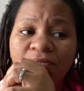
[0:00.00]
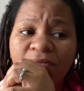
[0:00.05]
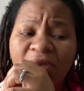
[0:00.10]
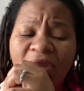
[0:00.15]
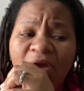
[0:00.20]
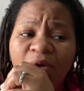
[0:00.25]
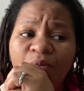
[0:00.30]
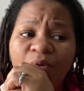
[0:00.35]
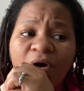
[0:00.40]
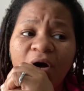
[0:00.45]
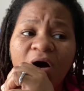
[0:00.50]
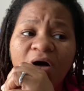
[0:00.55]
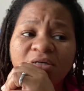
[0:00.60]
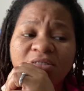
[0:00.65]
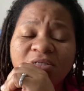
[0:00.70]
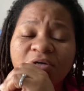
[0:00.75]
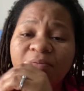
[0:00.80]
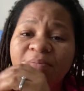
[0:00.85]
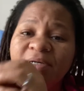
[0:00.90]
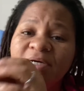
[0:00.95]
and we've
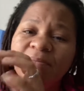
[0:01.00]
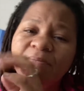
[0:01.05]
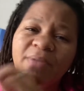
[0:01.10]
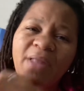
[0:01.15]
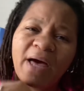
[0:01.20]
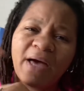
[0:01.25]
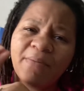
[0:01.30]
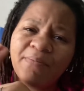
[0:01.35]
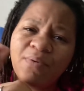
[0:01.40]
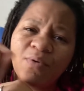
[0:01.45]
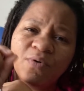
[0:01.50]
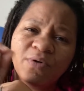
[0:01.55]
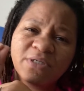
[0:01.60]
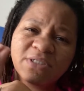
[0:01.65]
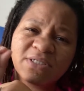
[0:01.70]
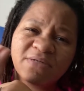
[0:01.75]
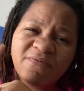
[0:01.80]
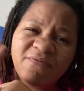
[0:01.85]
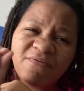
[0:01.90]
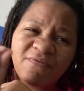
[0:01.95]
also been like pouring
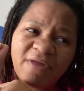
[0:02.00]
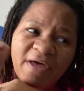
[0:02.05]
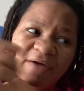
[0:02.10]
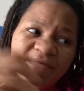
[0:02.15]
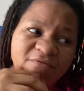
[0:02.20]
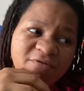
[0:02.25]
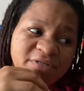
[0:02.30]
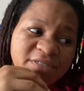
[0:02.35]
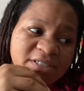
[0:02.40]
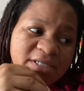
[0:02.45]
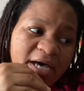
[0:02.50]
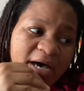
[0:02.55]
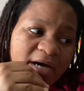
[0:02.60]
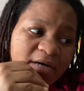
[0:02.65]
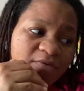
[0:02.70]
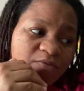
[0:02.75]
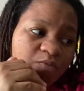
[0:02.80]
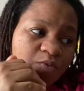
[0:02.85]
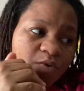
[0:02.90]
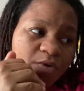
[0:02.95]
some flavor inside
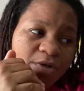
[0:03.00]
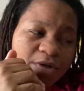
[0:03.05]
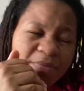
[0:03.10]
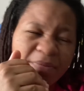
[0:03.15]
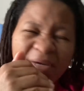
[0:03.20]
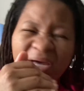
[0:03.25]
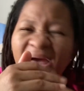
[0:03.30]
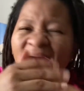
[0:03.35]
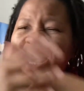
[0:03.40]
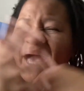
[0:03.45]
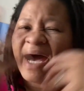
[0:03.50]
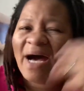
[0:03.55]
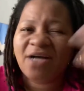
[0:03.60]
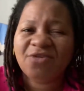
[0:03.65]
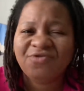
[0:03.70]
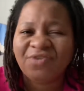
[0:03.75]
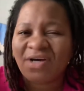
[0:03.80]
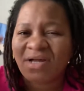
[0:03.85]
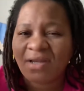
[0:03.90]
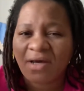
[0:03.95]
of water, but I
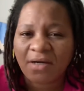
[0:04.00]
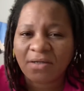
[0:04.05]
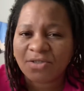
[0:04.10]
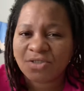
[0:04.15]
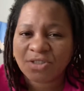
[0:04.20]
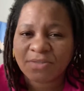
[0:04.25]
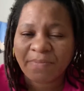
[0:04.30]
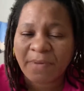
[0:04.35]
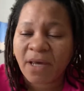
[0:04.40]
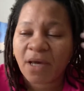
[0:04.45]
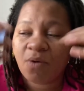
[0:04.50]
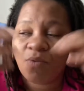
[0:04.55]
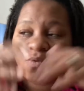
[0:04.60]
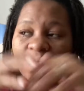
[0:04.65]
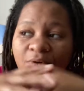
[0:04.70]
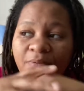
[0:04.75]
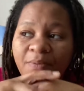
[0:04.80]
drink a lot of just plain water.